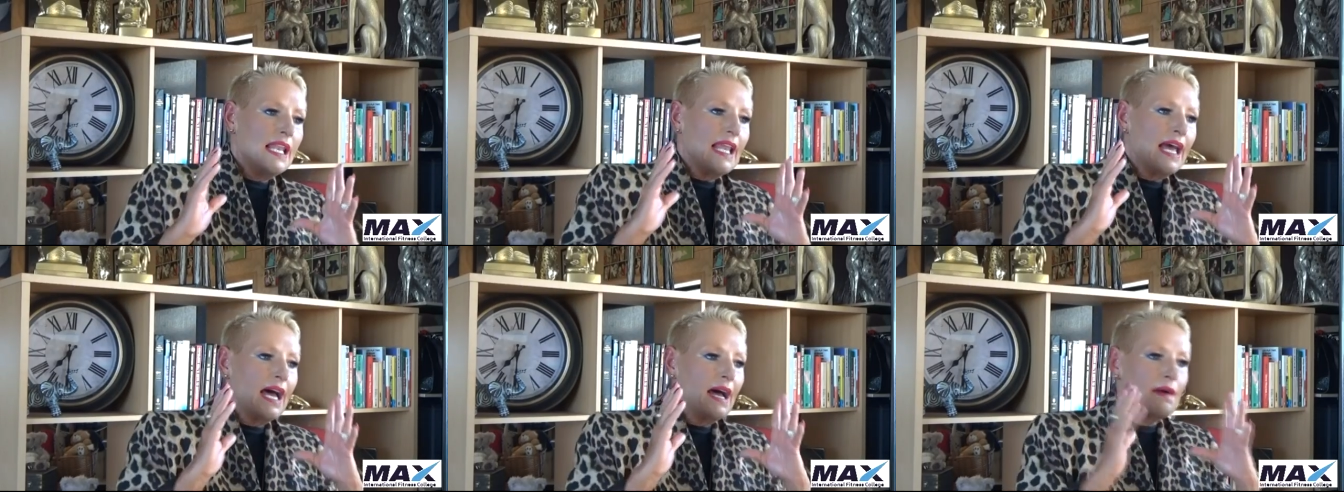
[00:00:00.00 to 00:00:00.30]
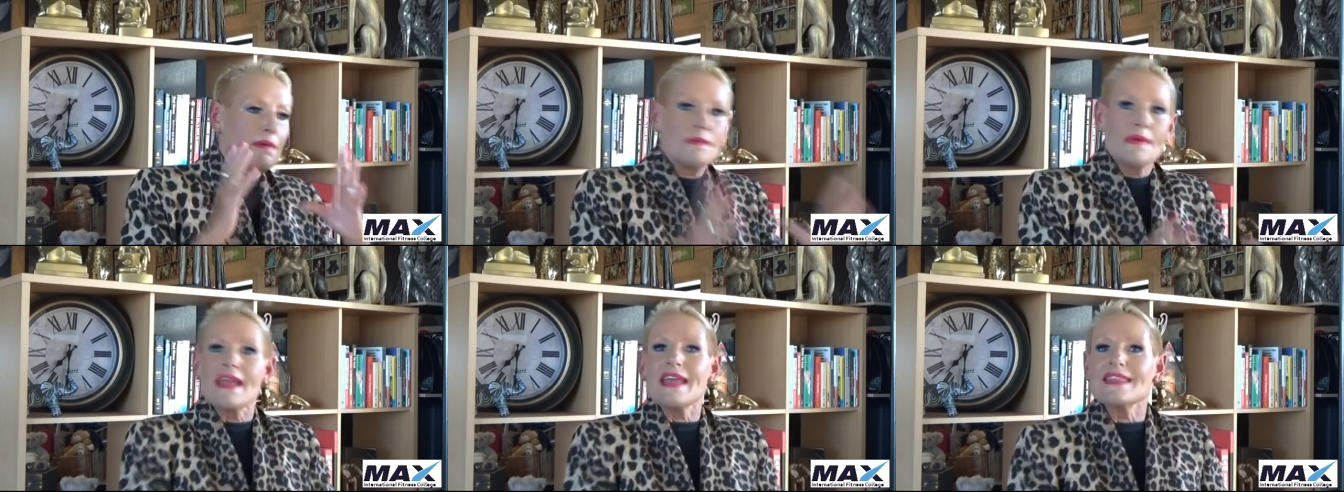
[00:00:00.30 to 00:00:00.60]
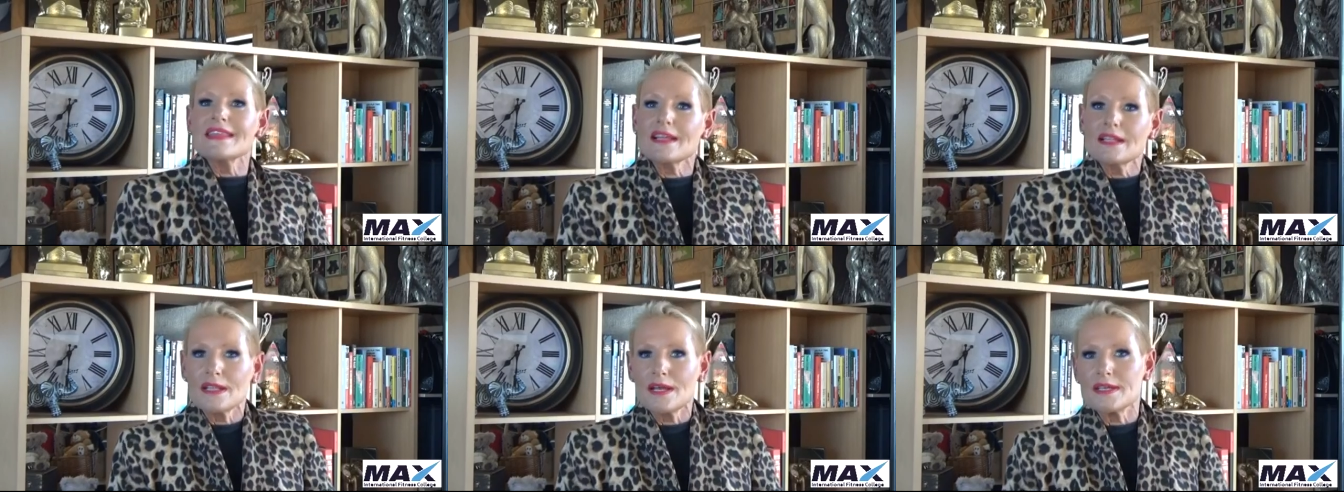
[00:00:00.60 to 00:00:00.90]
Uh,
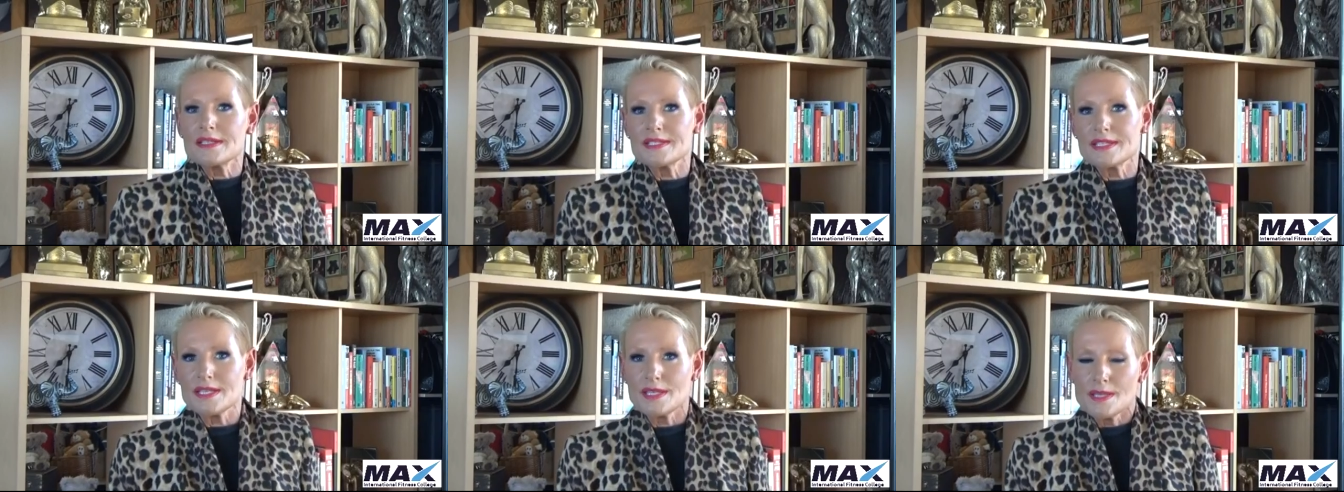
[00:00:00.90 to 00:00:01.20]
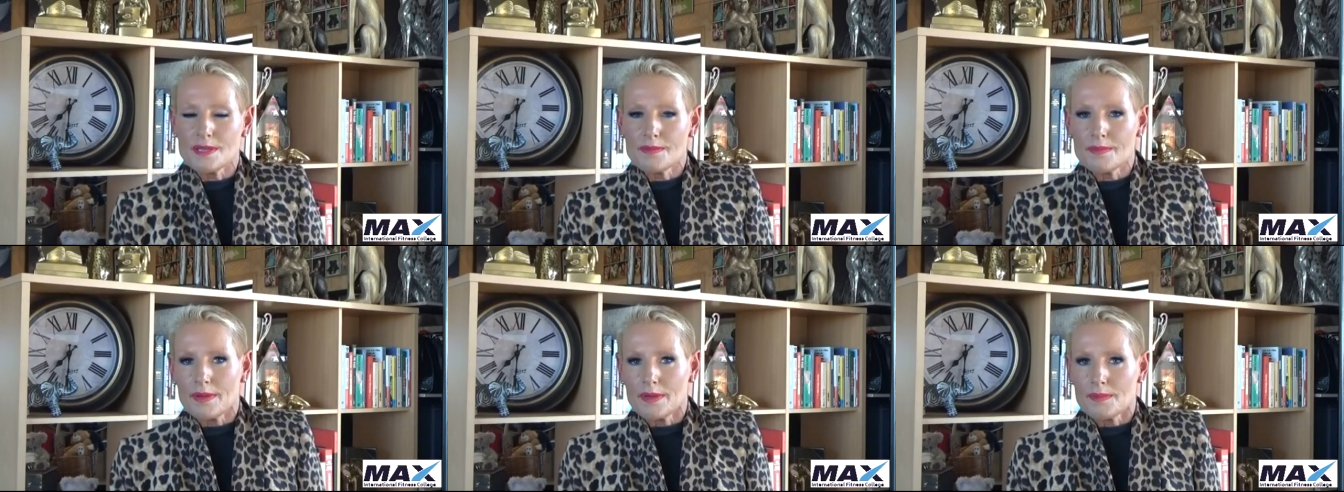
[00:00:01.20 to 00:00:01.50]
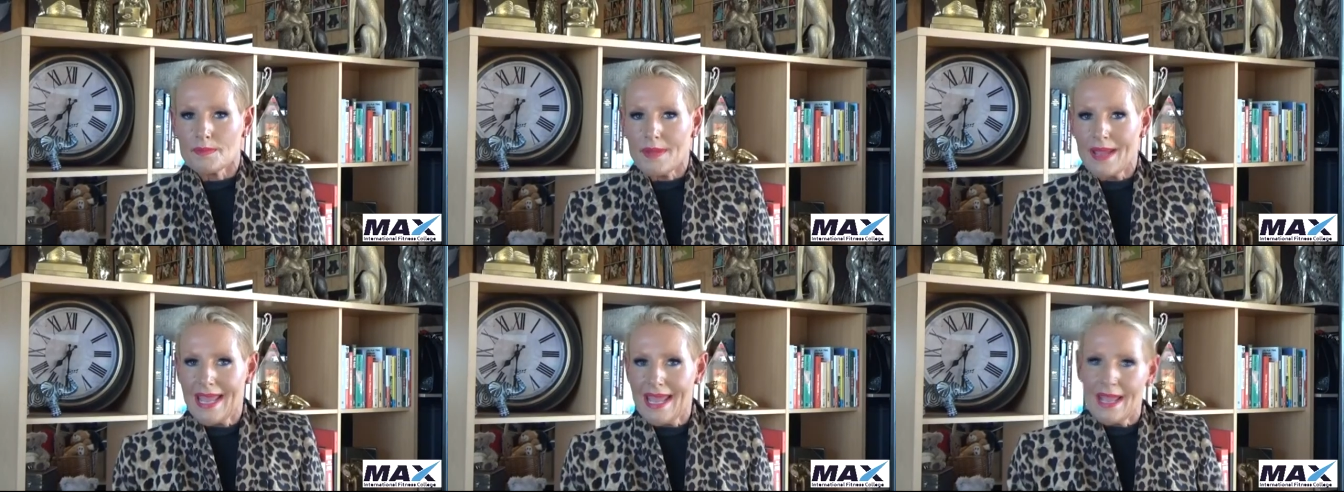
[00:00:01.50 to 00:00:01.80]
wear the clothes that you
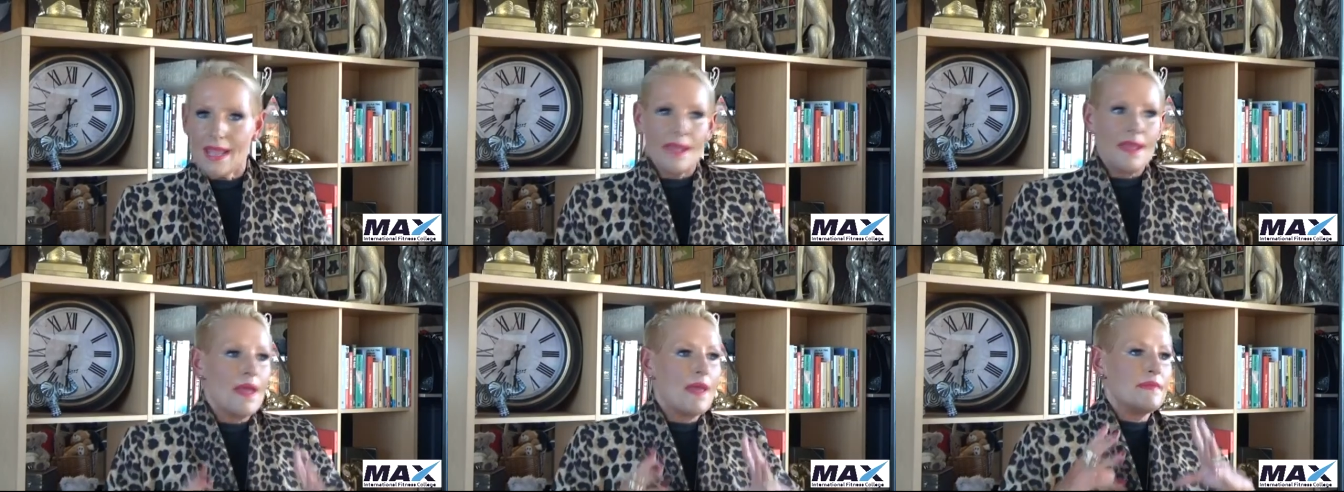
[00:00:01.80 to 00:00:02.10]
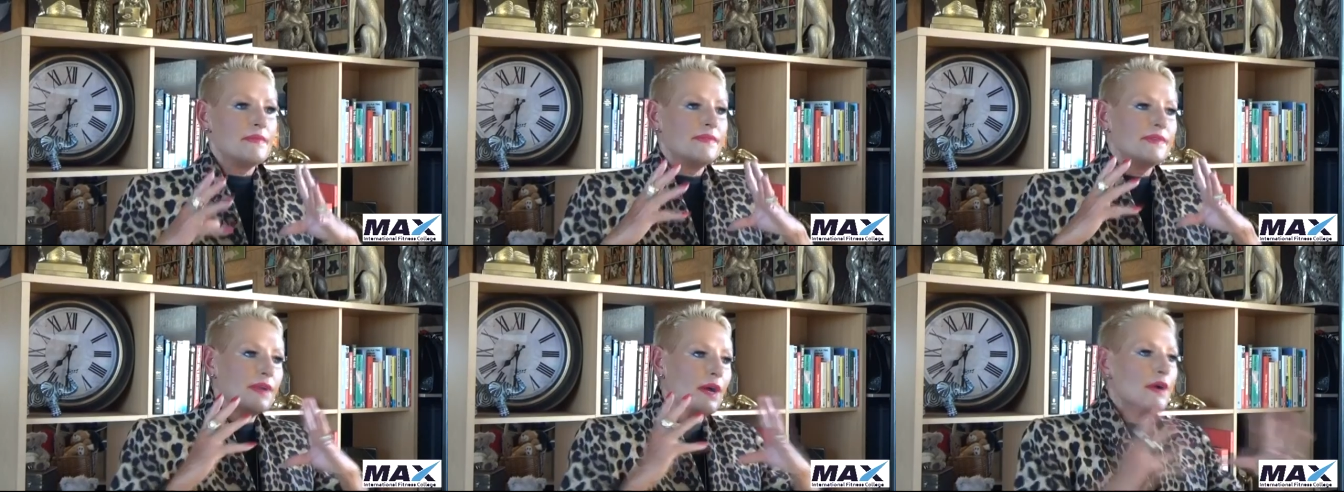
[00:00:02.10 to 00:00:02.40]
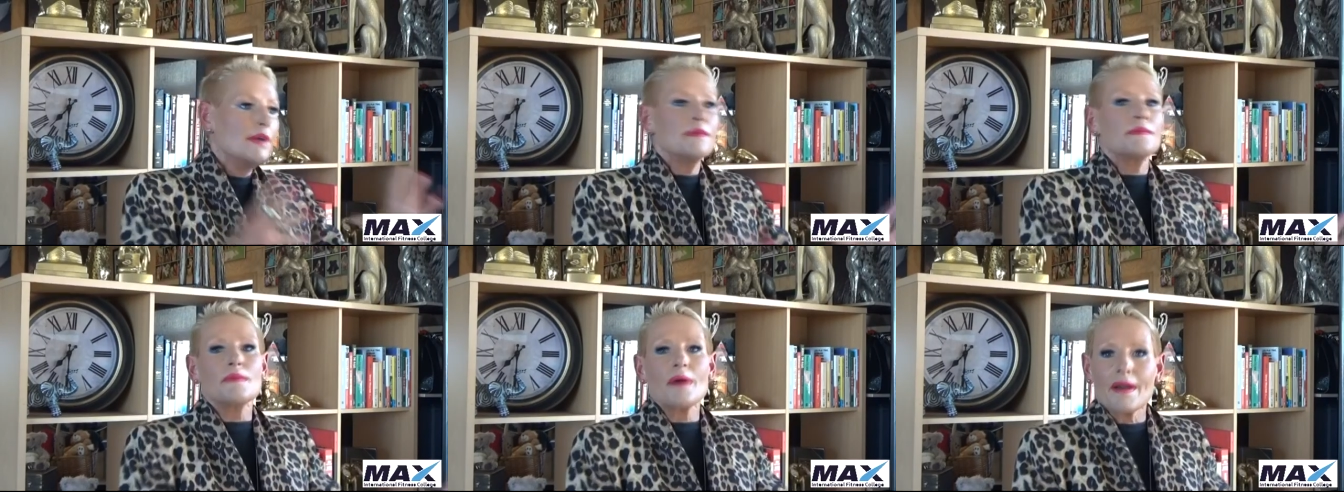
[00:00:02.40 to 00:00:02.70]
want to wear, and
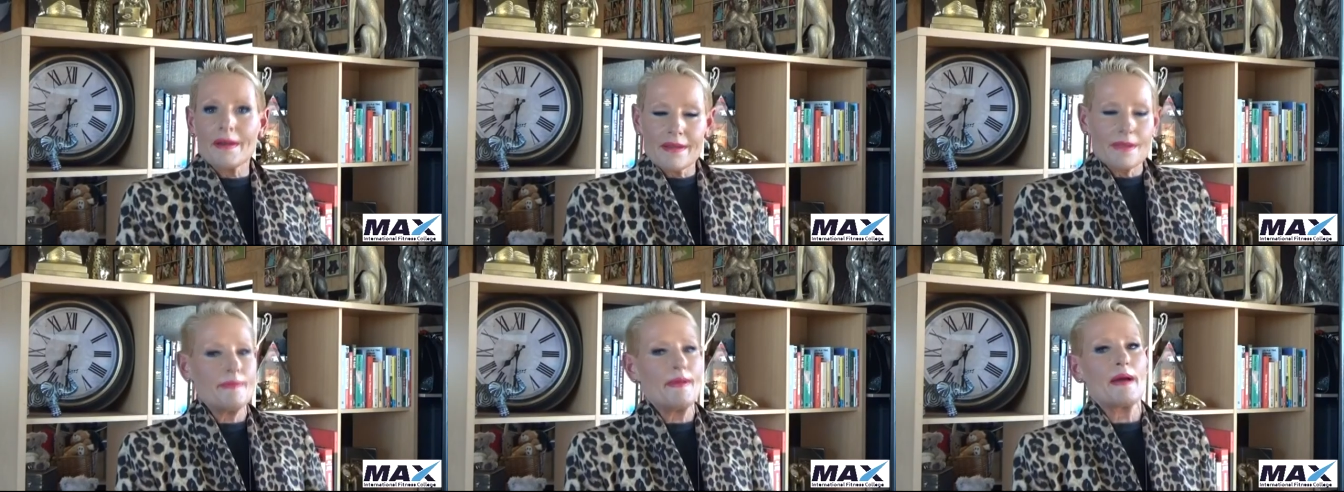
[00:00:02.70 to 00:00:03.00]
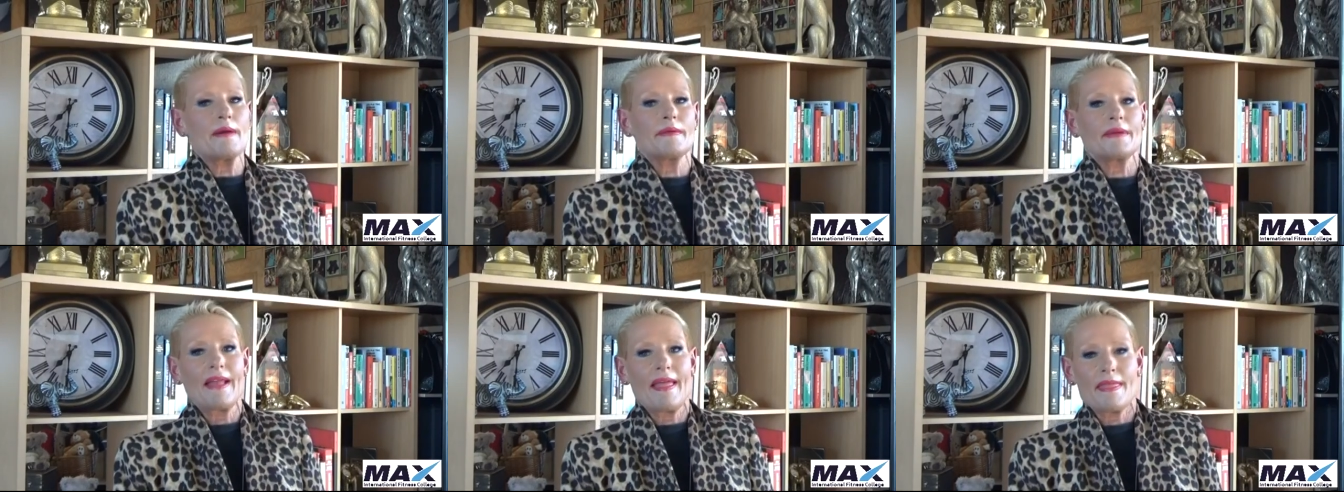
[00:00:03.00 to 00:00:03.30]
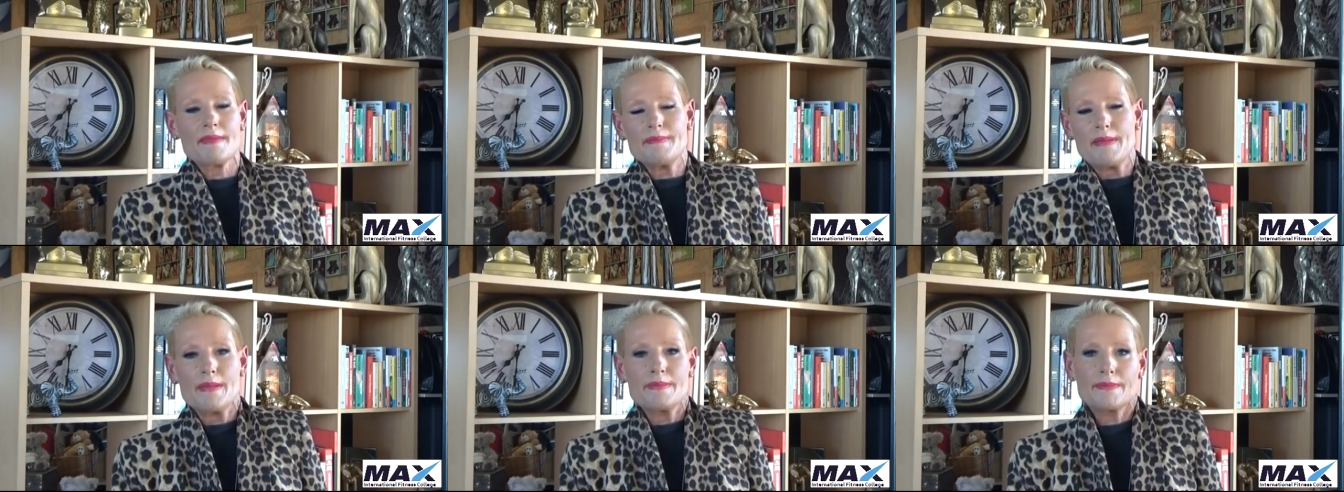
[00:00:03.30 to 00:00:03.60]
don't worry about what
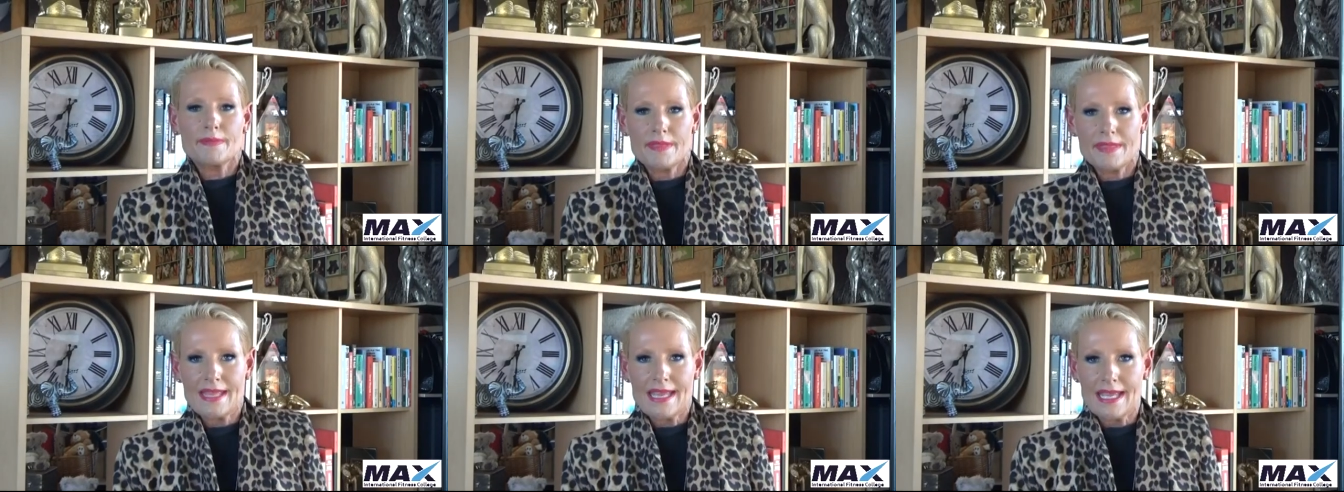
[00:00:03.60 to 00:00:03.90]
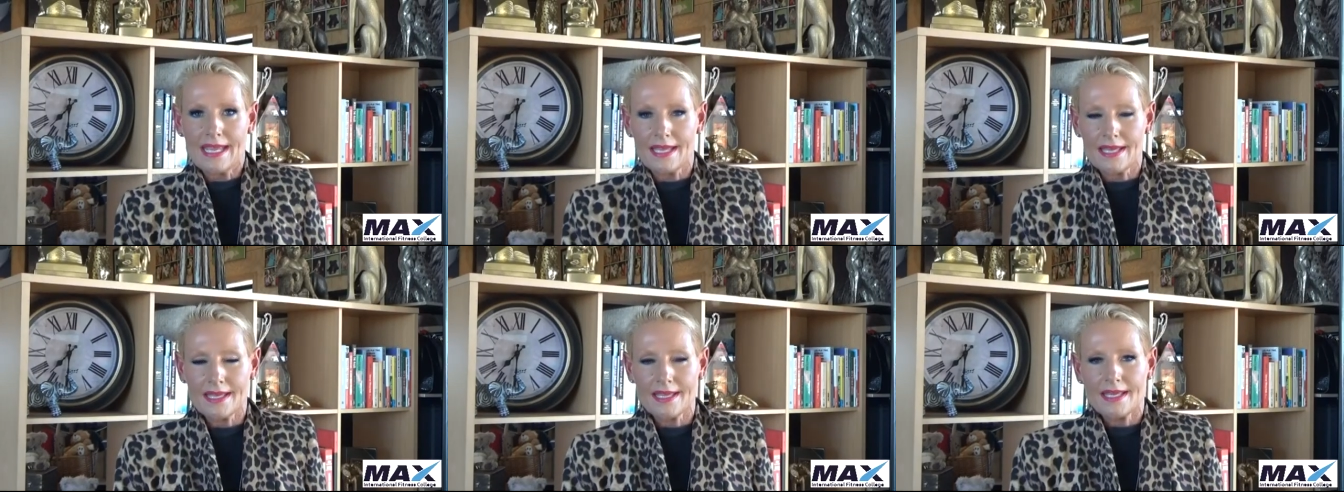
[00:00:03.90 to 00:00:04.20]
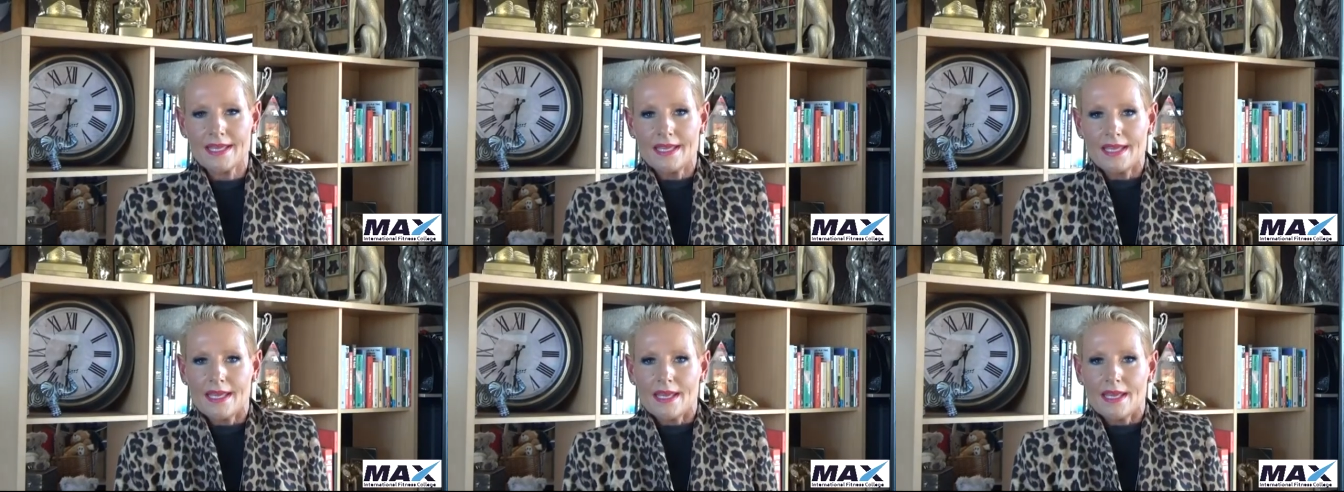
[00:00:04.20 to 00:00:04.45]
other people think.